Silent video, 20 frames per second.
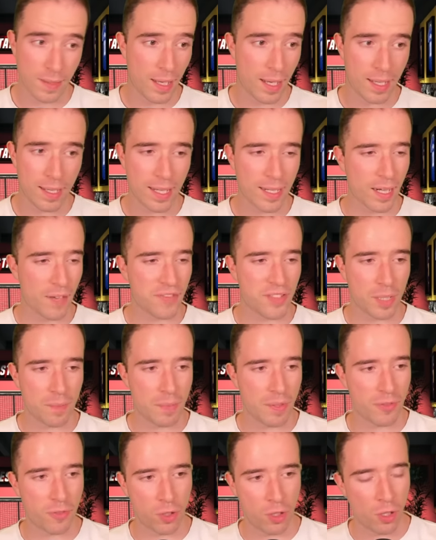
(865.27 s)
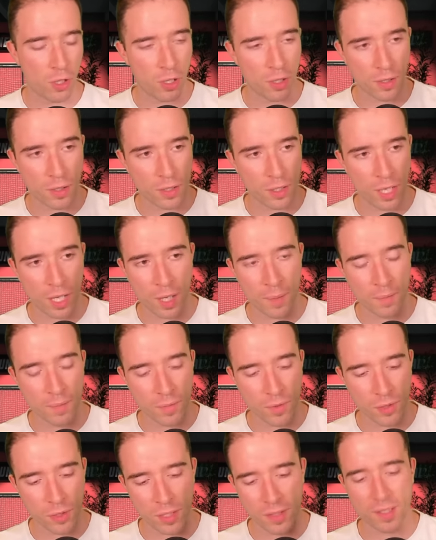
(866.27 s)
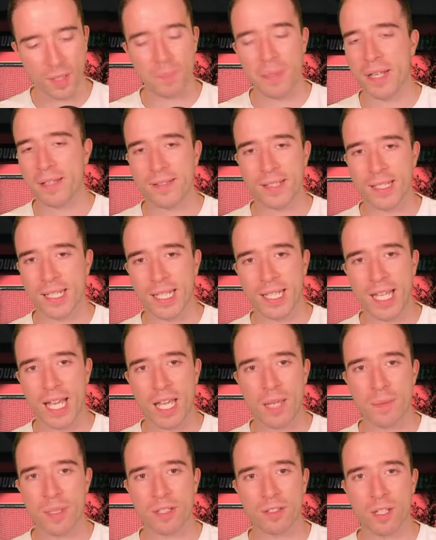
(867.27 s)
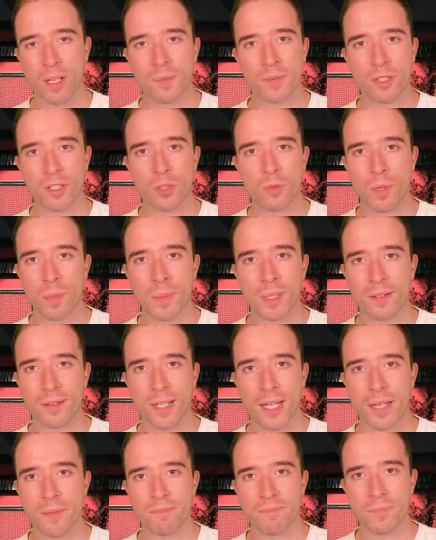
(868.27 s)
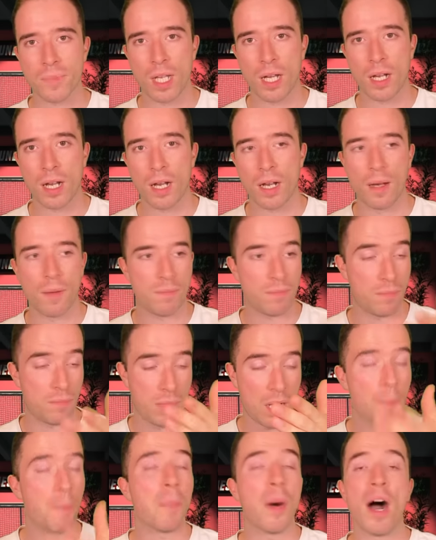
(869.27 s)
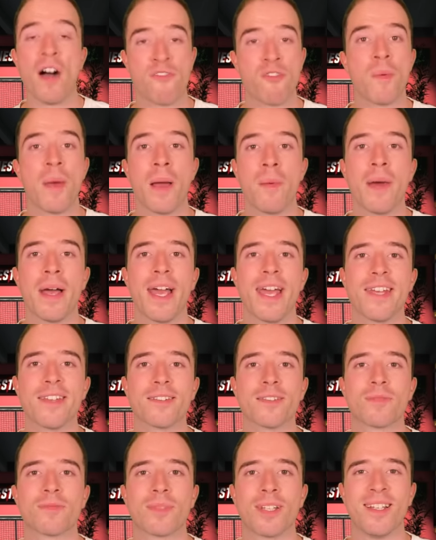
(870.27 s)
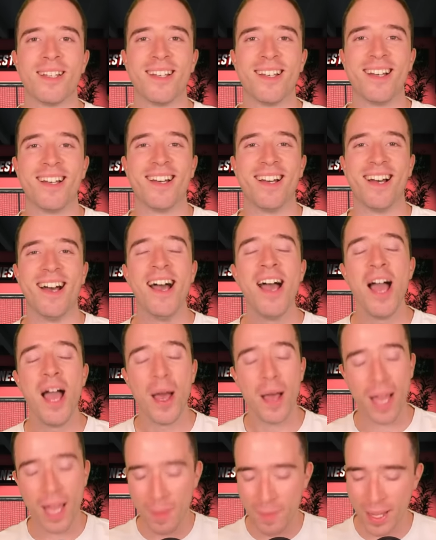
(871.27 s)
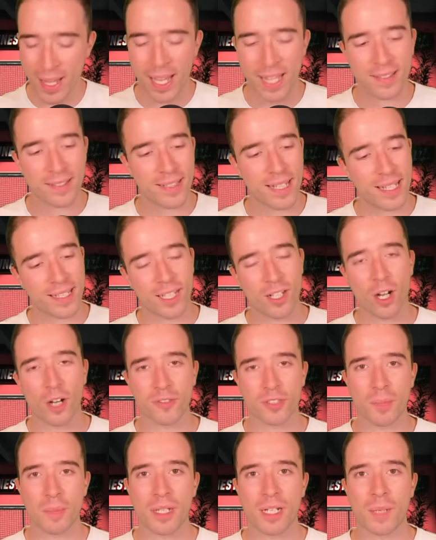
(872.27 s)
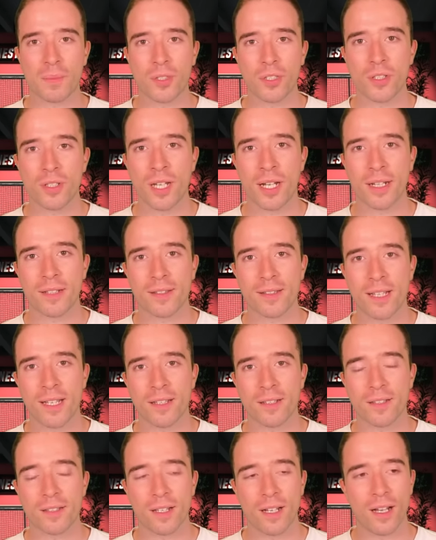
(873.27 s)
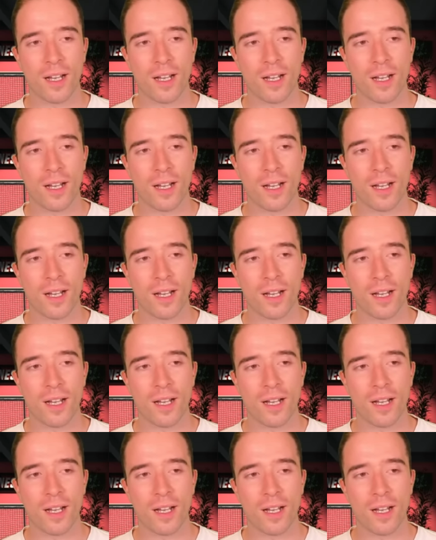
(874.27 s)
like I've said before, she's the best in the game in terms of the women's game. Apart from Emma Hayes. Emma Hayes is heading off to become the United States